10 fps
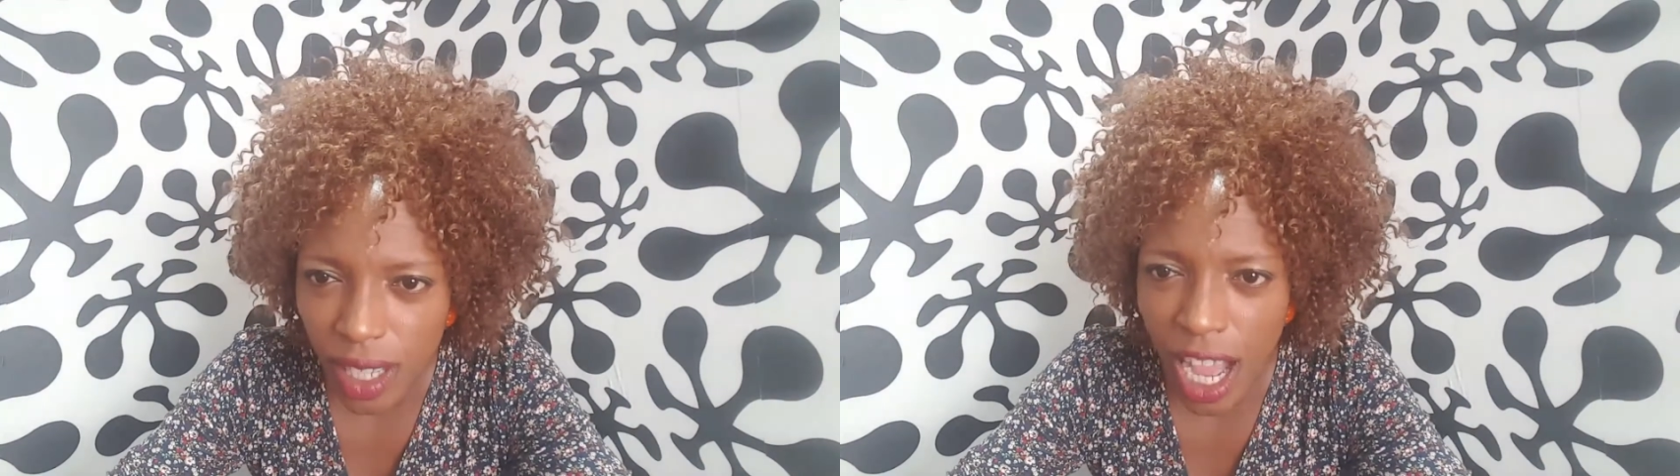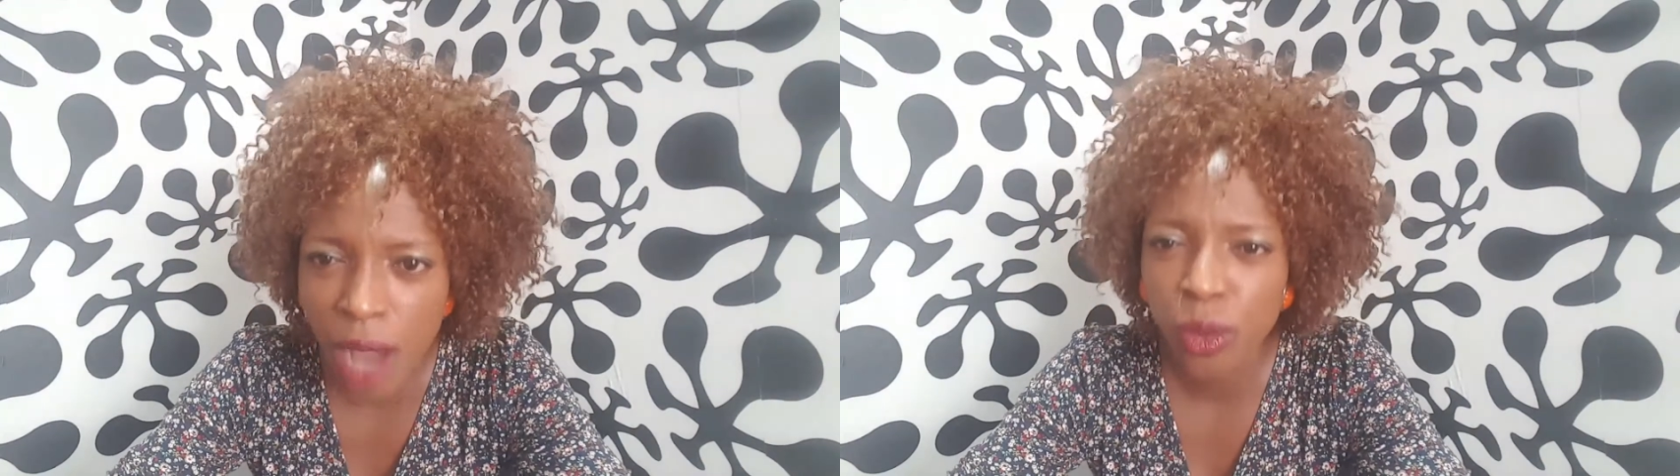
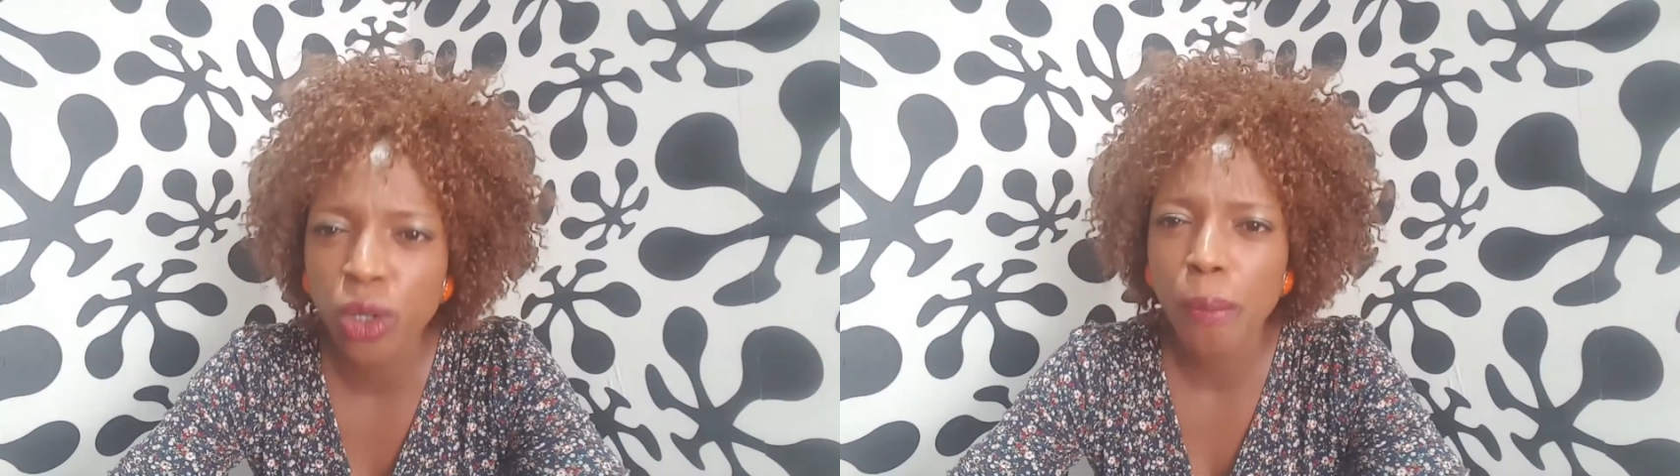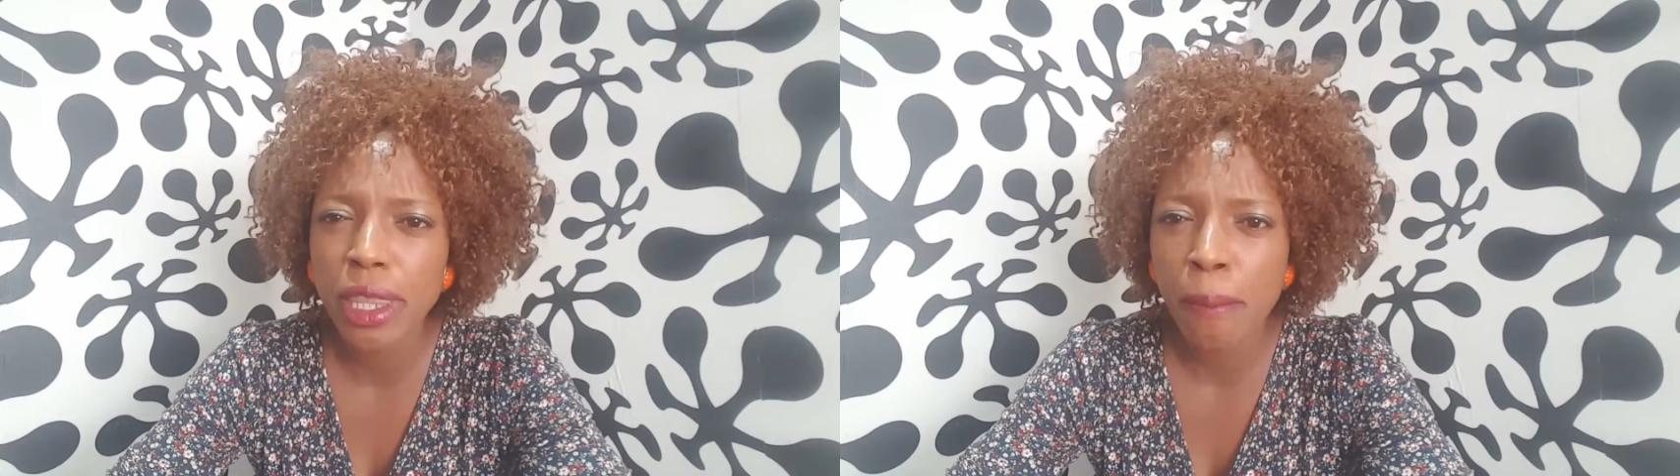I'm going
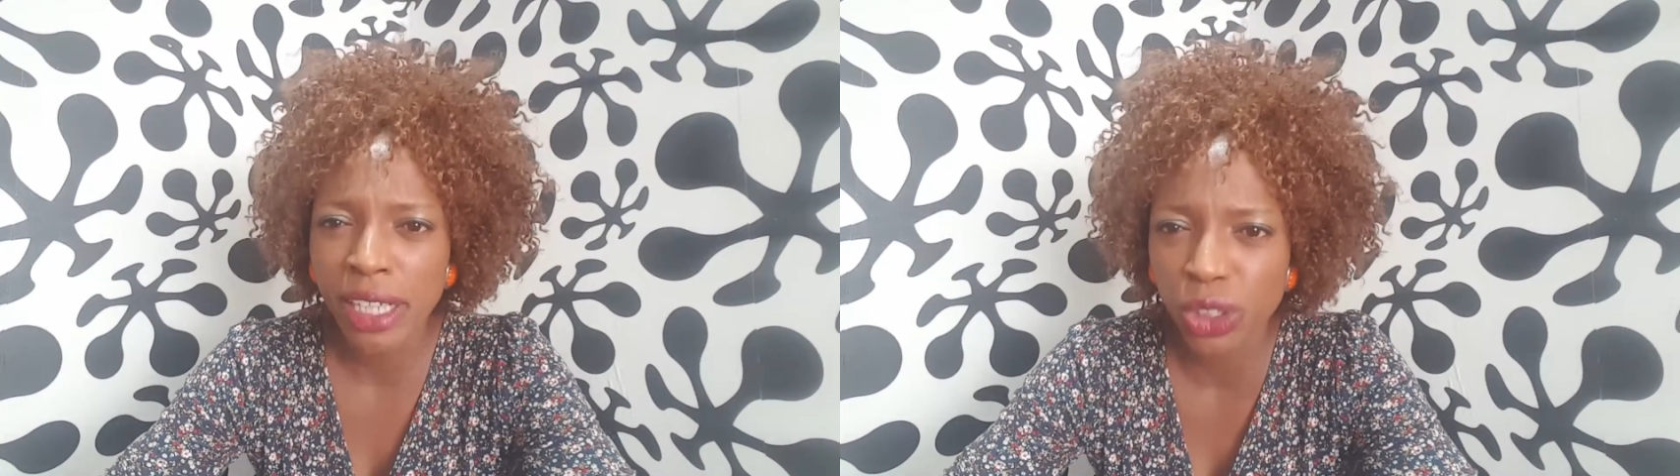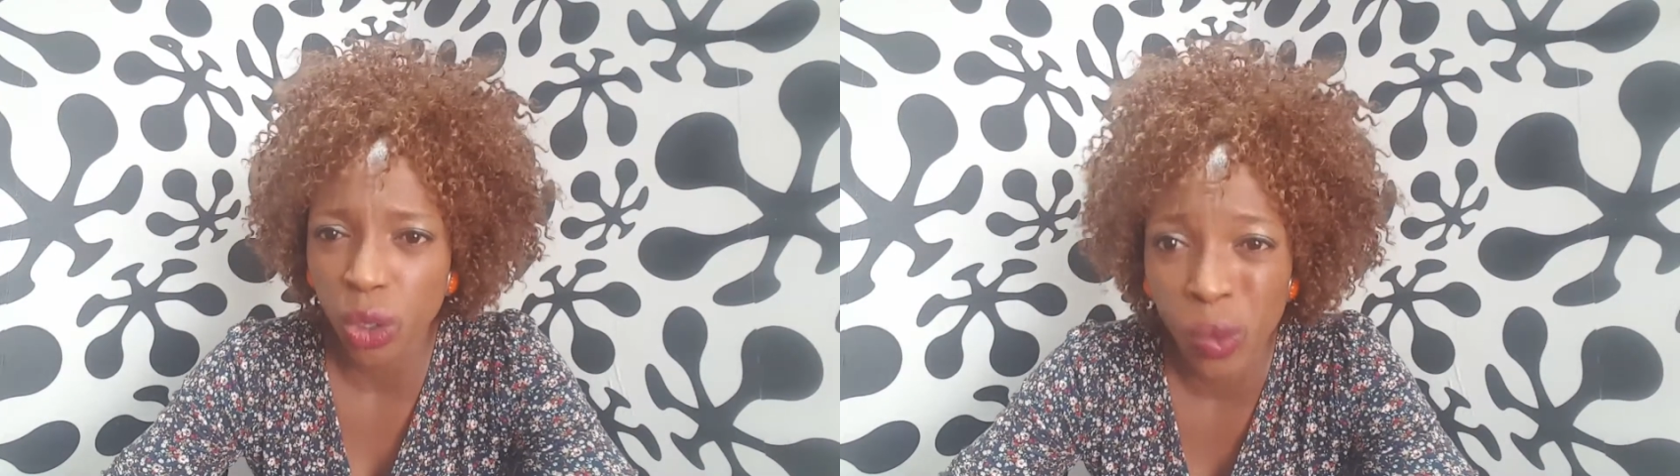to be the
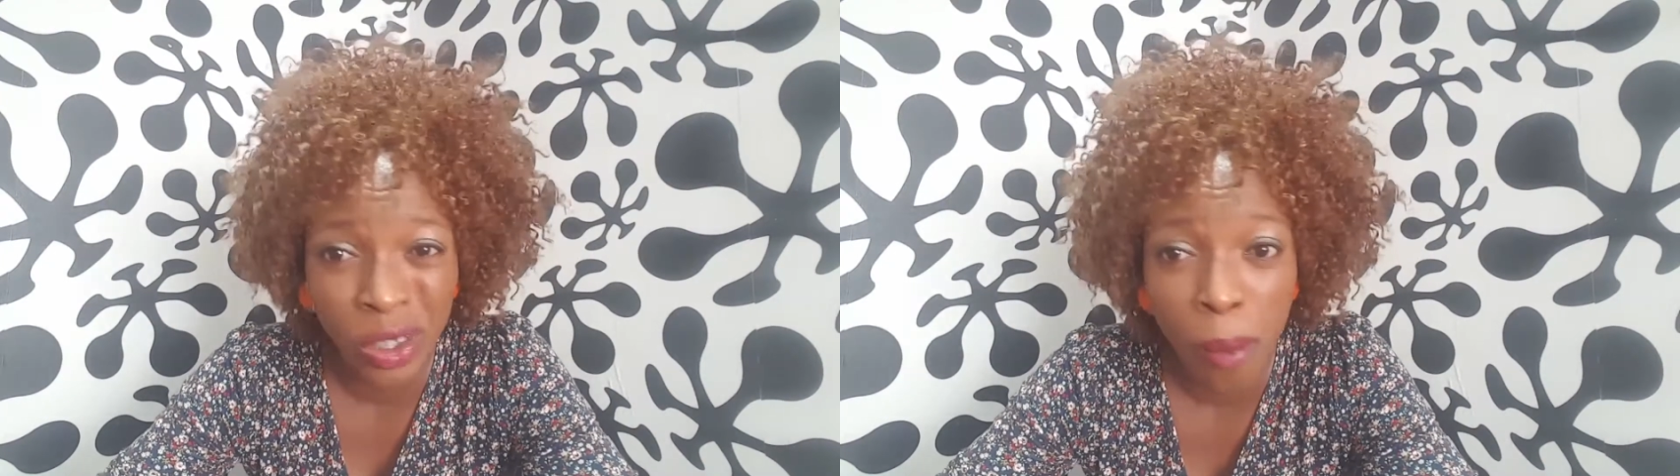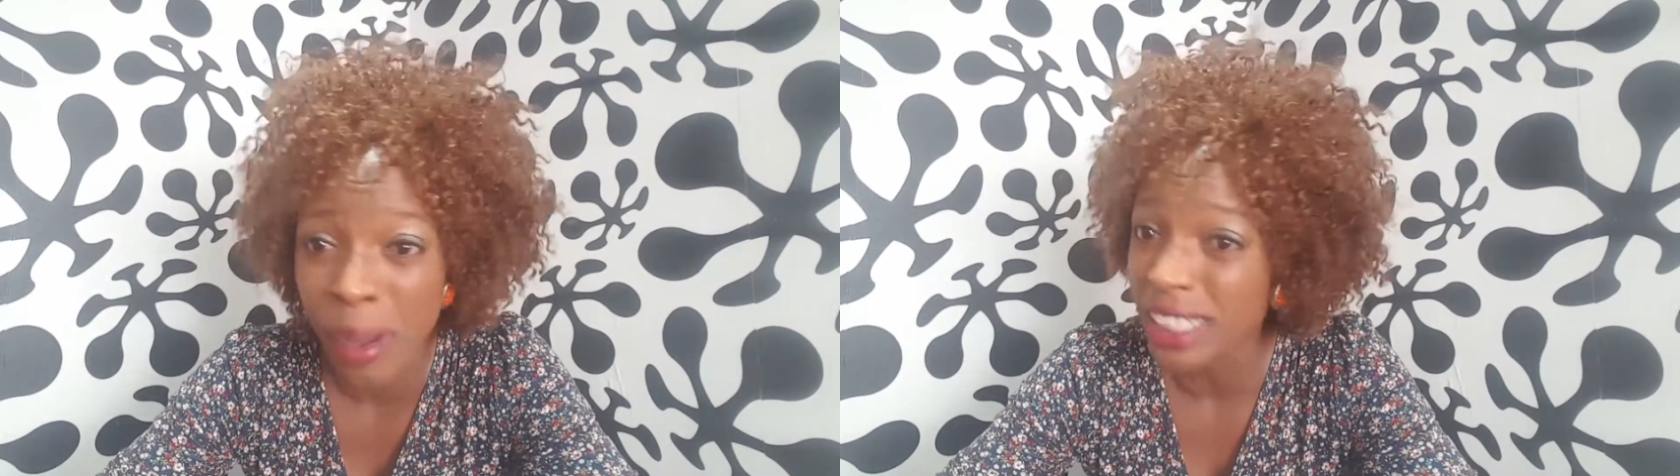matured one.
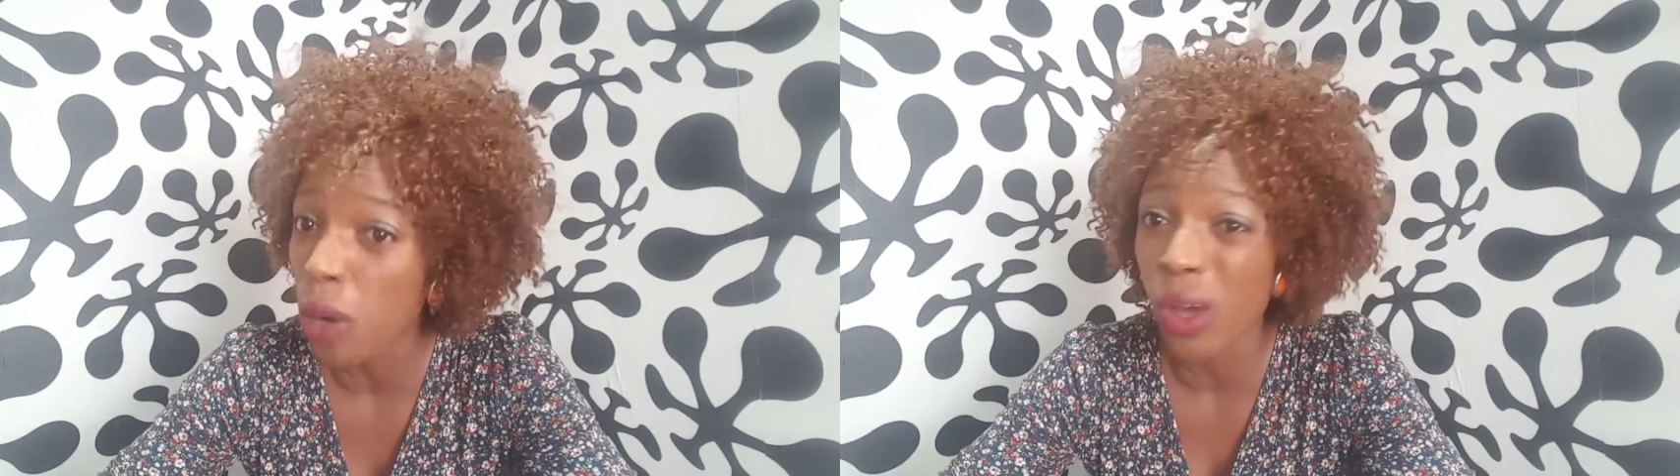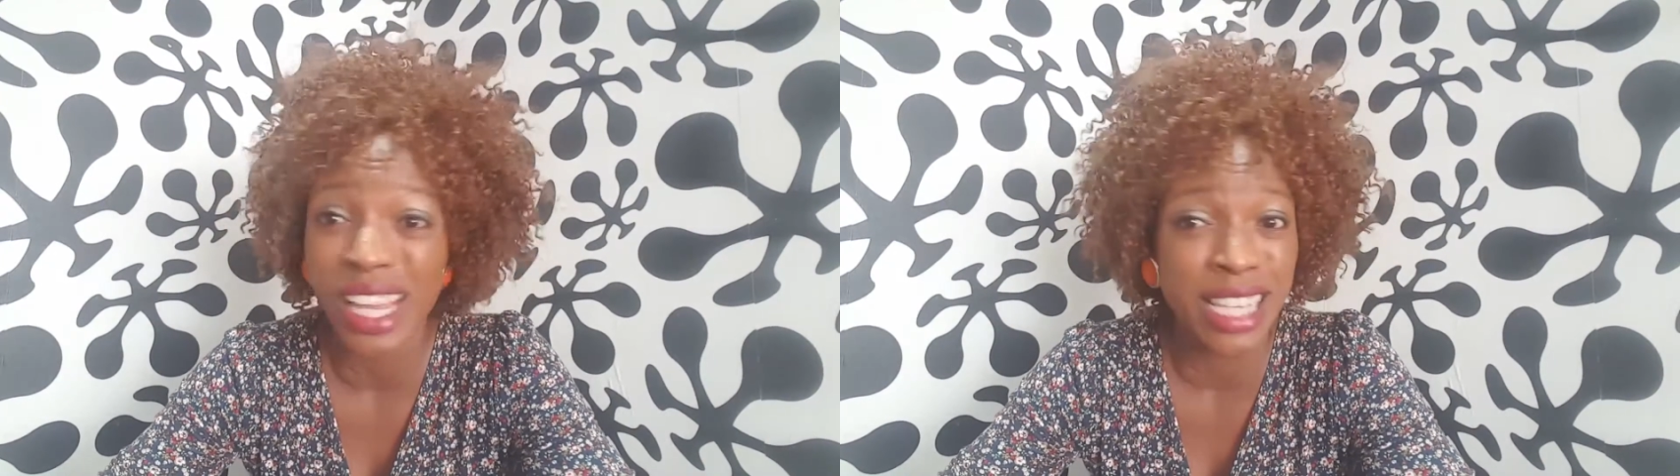No matter
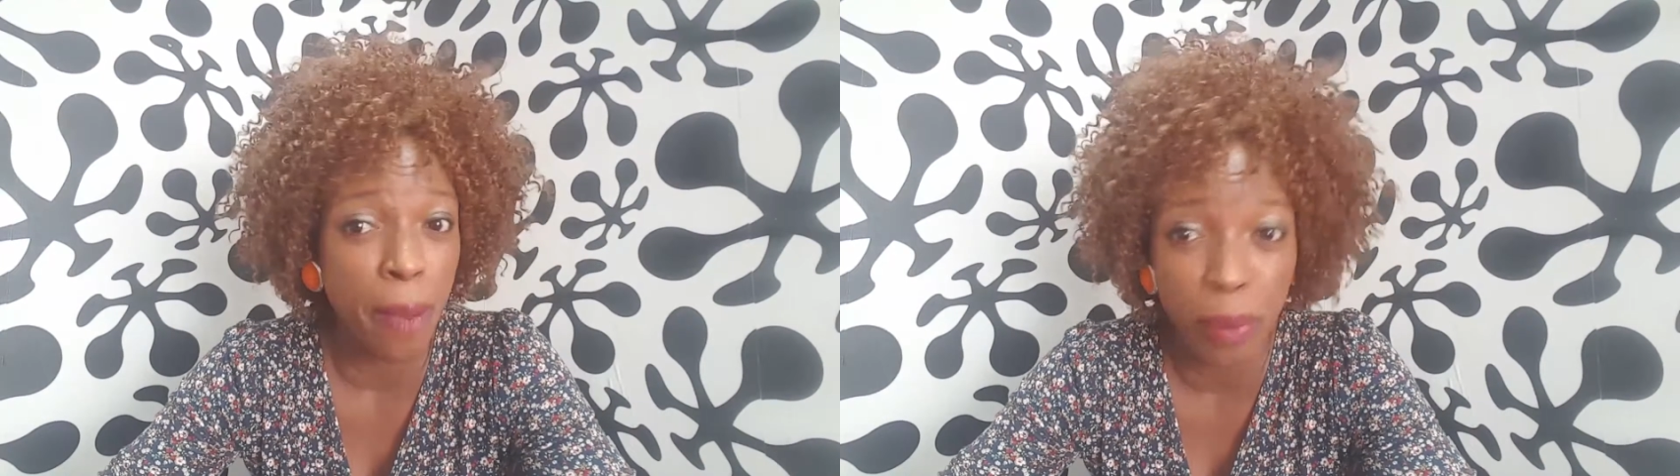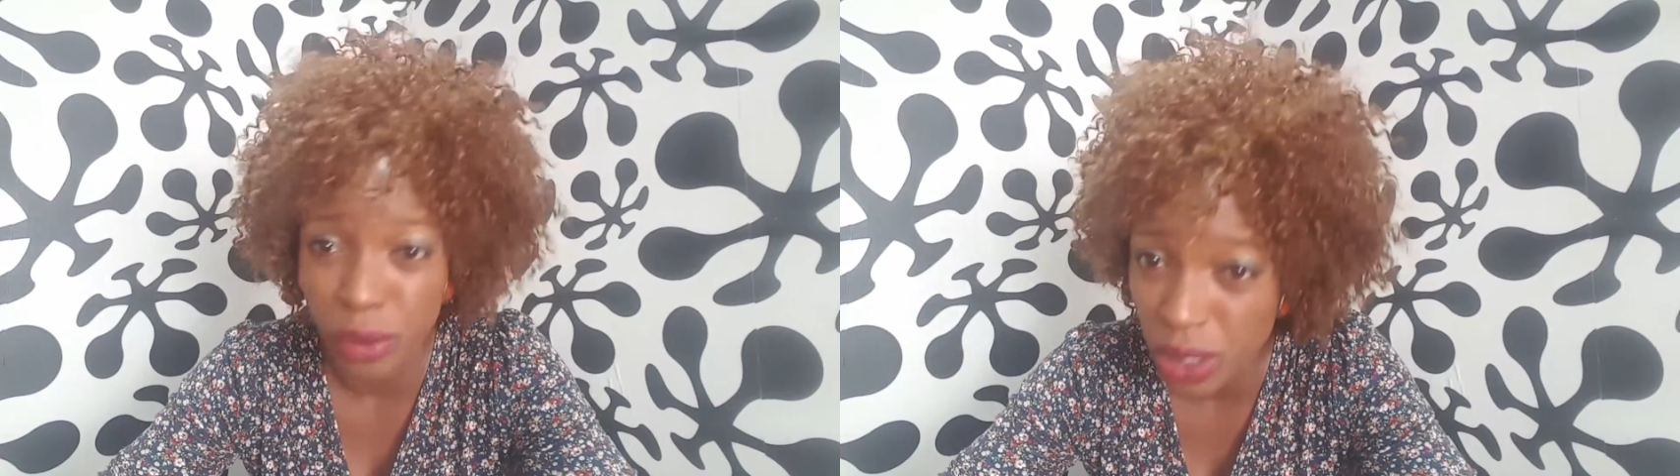what has
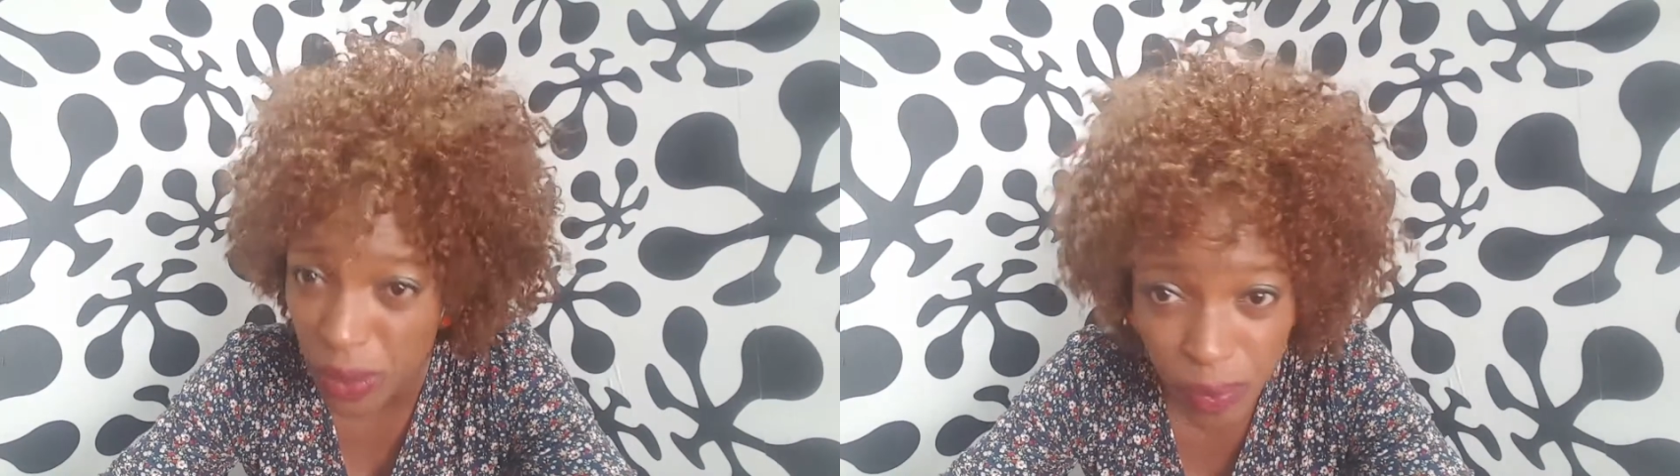happened,